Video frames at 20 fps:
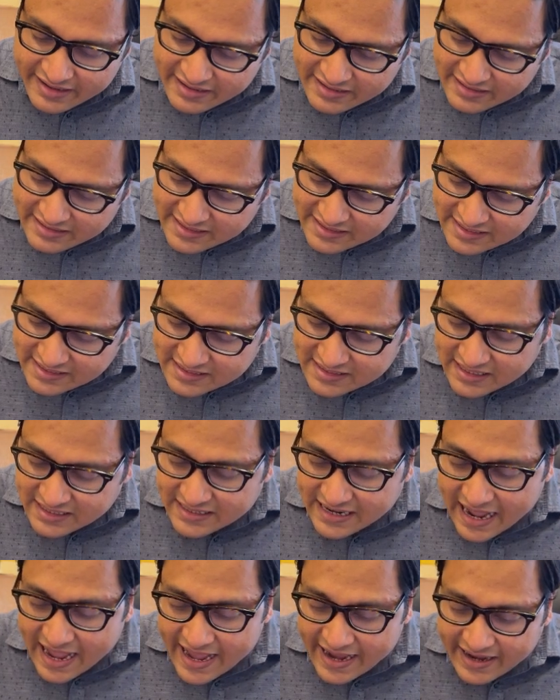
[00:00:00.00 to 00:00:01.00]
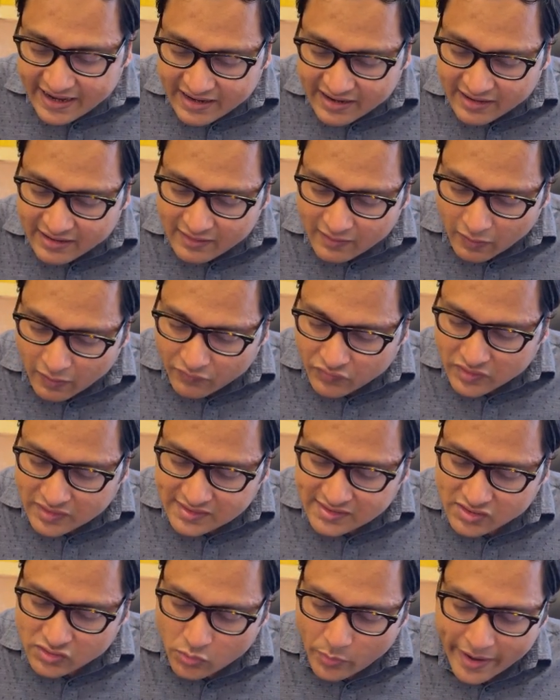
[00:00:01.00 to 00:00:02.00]
diagonal of this
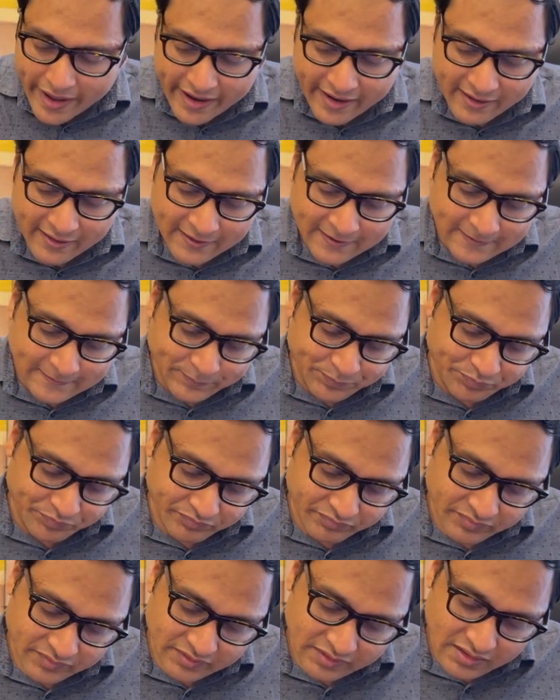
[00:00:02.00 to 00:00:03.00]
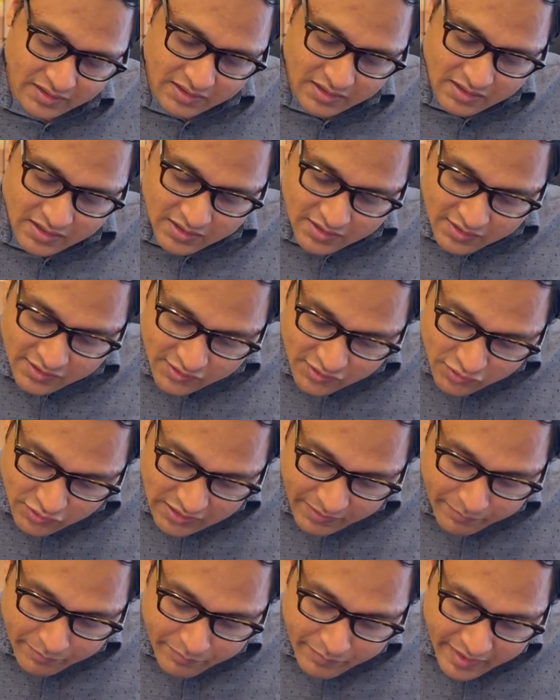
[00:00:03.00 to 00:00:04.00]
square. So
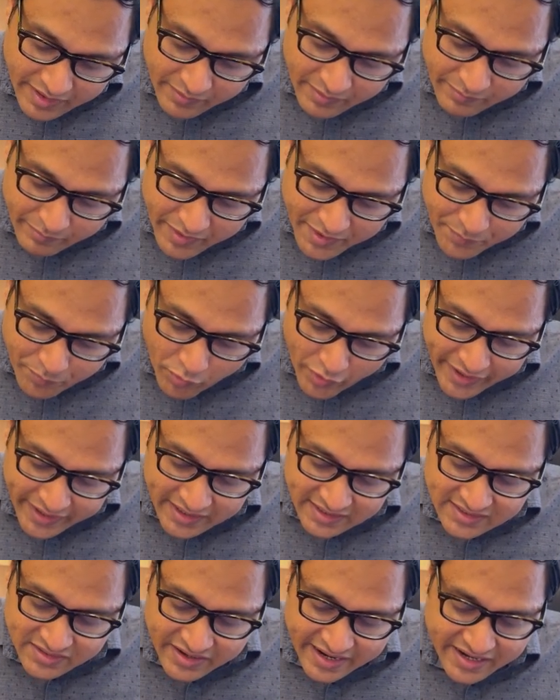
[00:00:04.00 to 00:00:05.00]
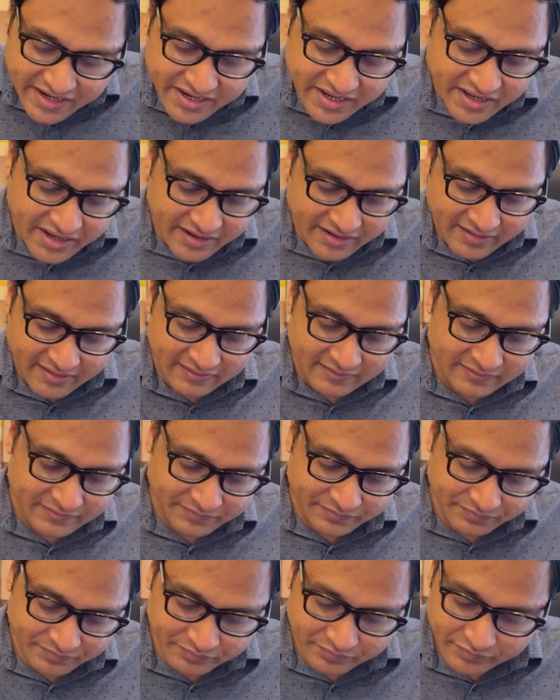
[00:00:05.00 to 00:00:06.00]
the midpoint is right here.
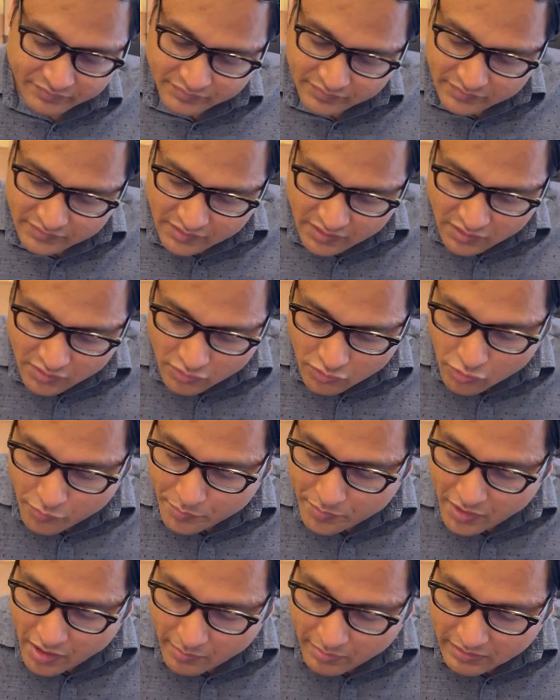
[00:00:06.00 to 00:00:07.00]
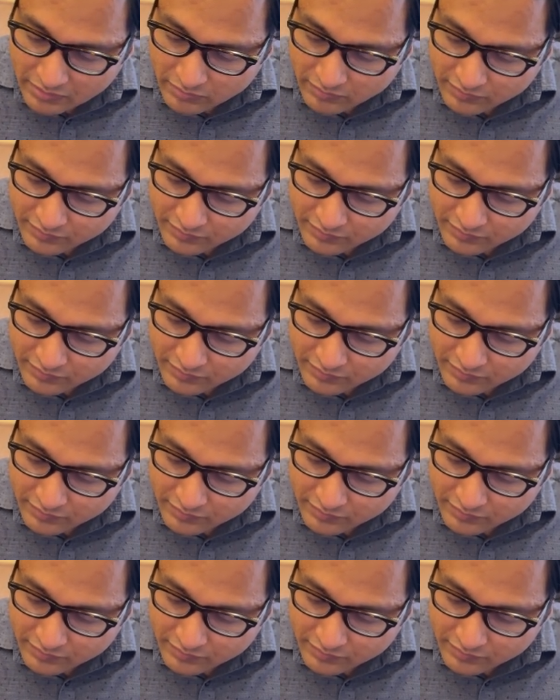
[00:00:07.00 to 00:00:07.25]
No problem.